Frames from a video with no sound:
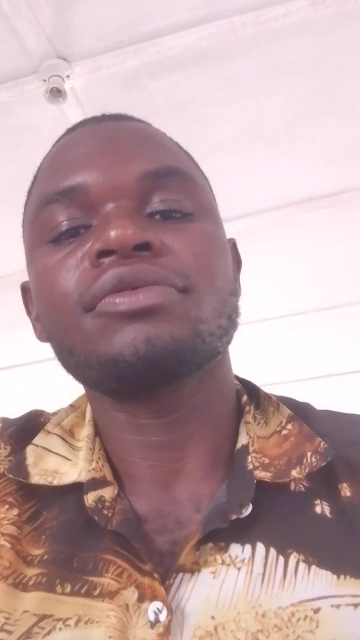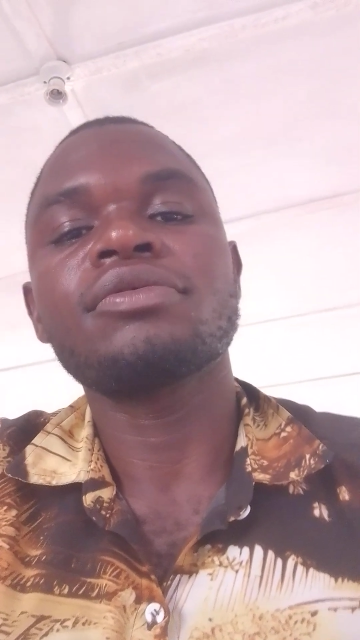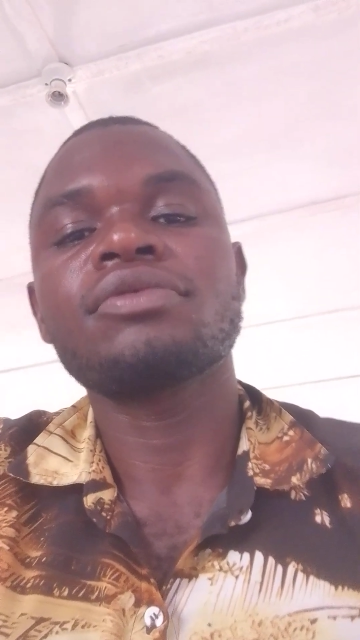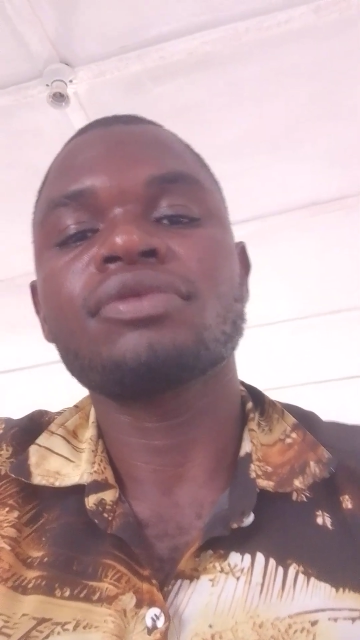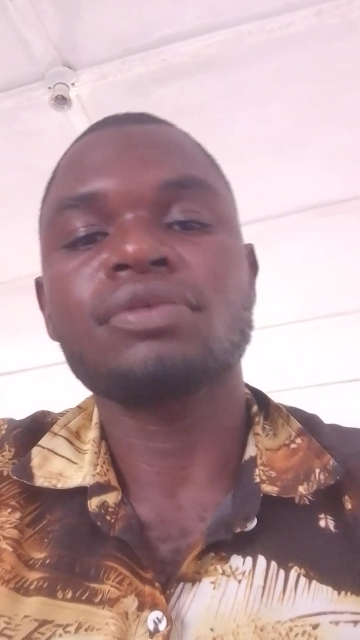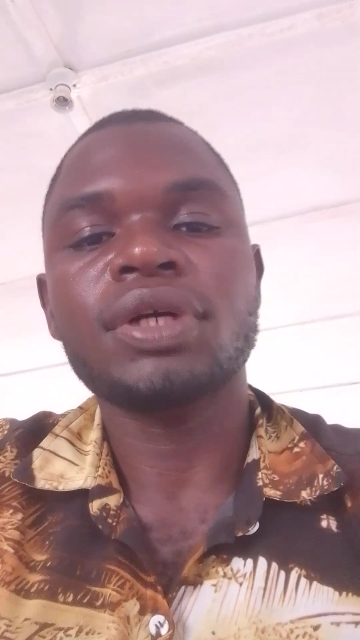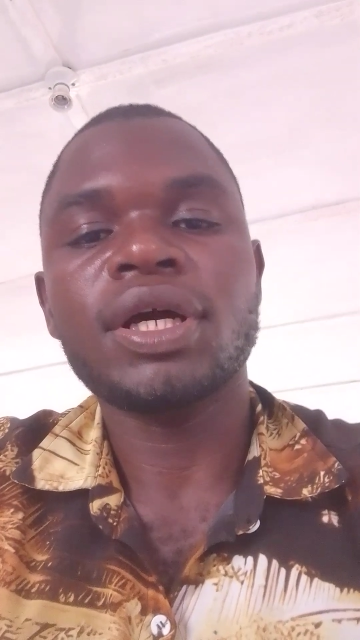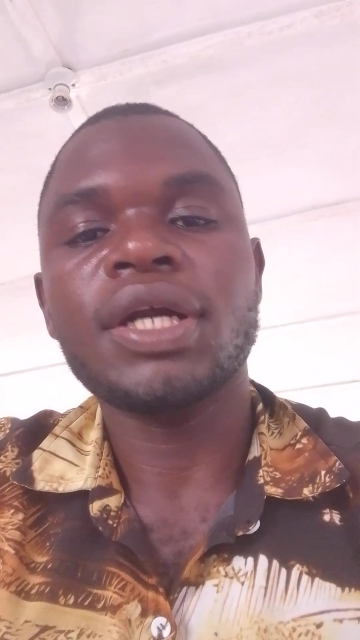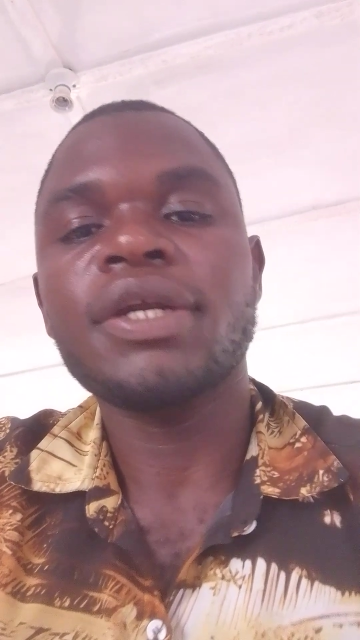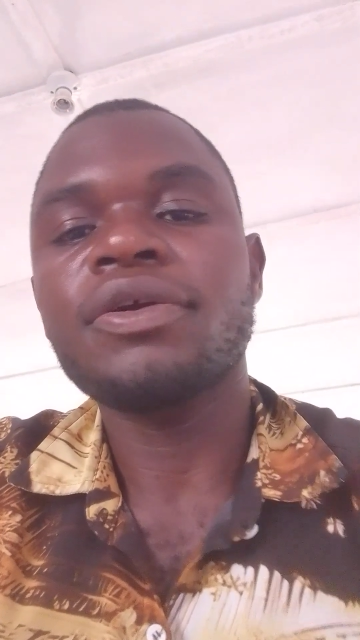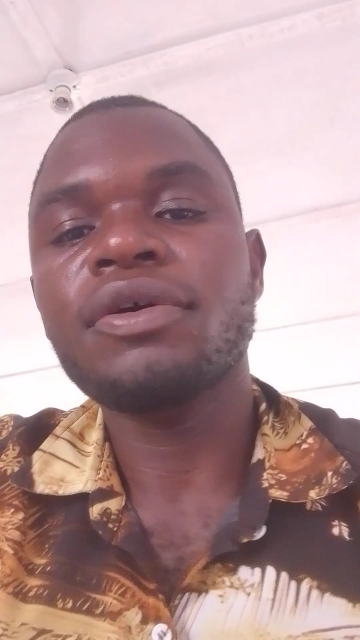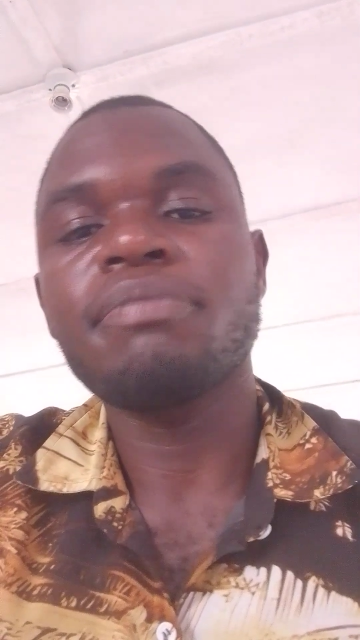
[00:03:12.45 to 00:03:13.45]
You
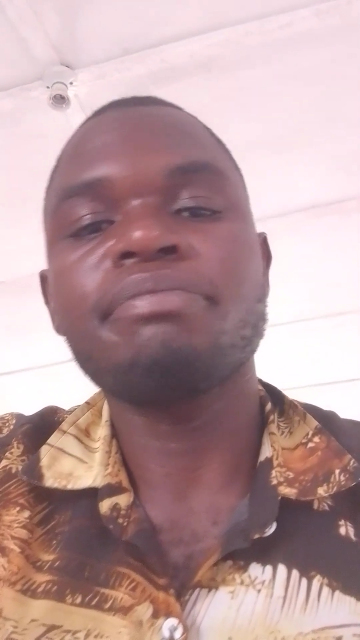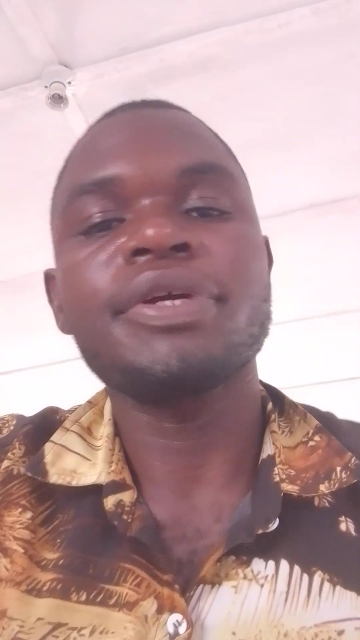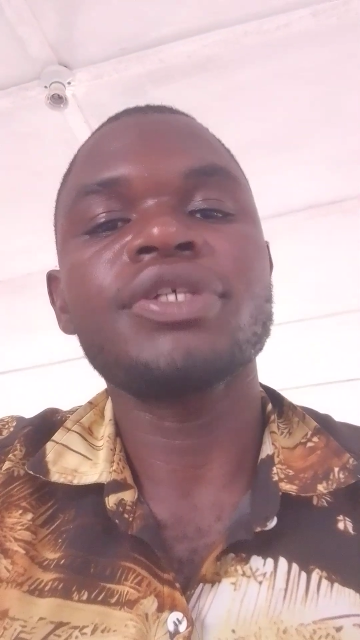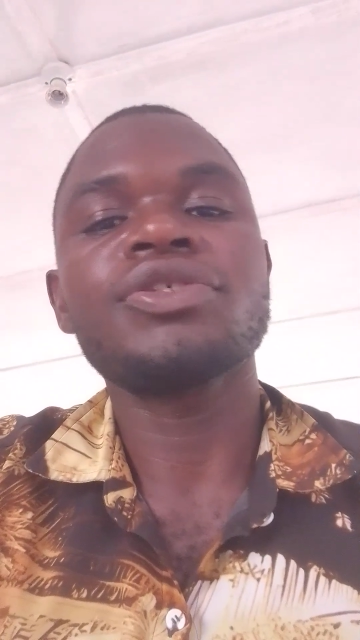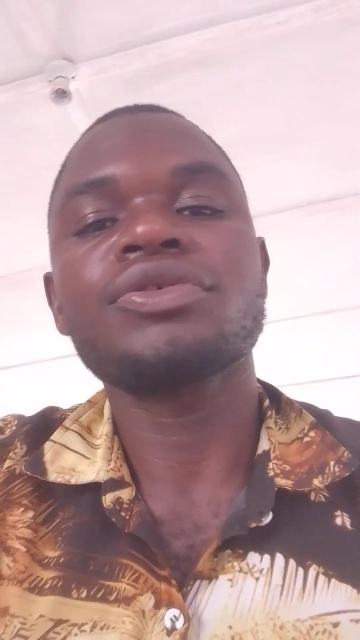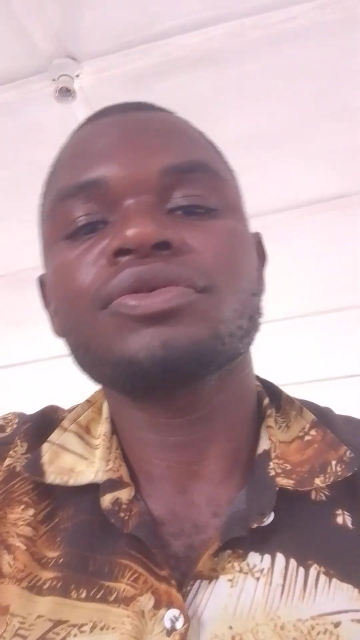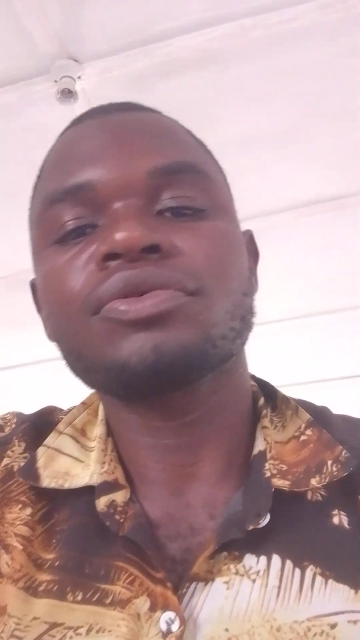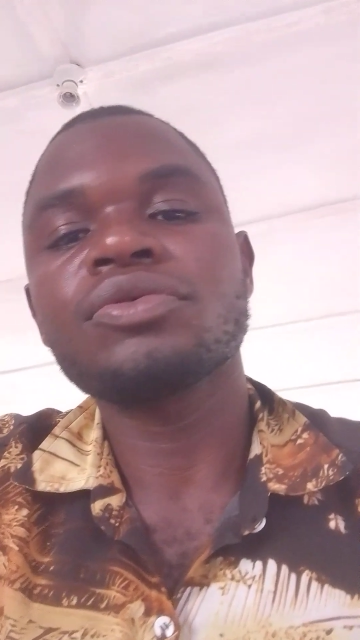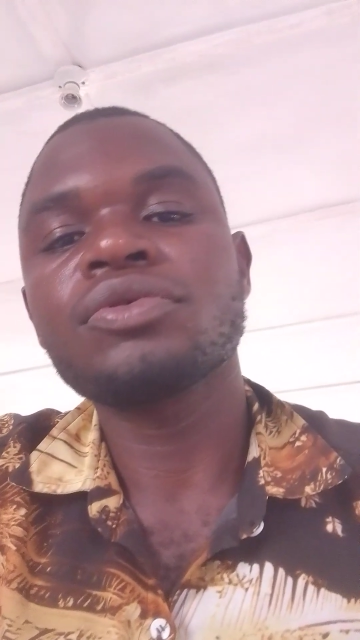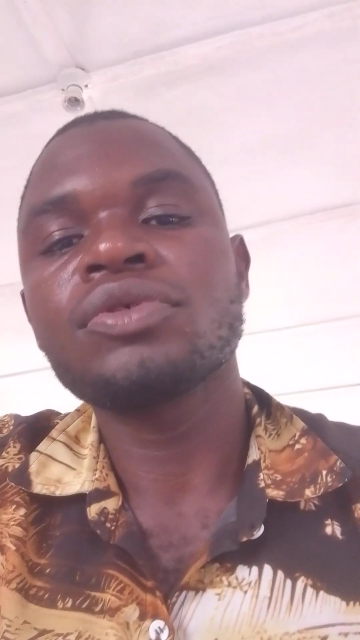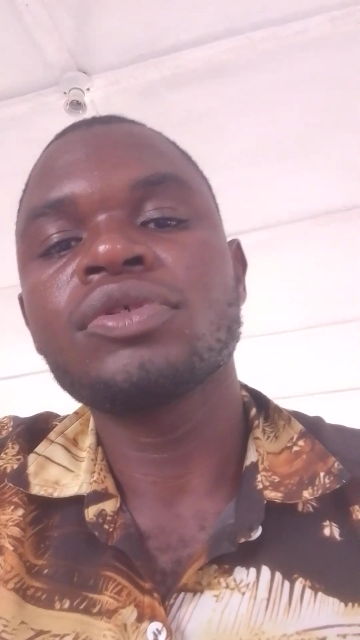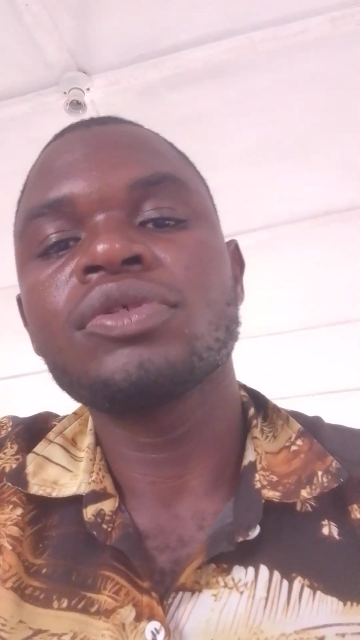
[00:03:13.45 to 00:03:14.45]
carry your pencil,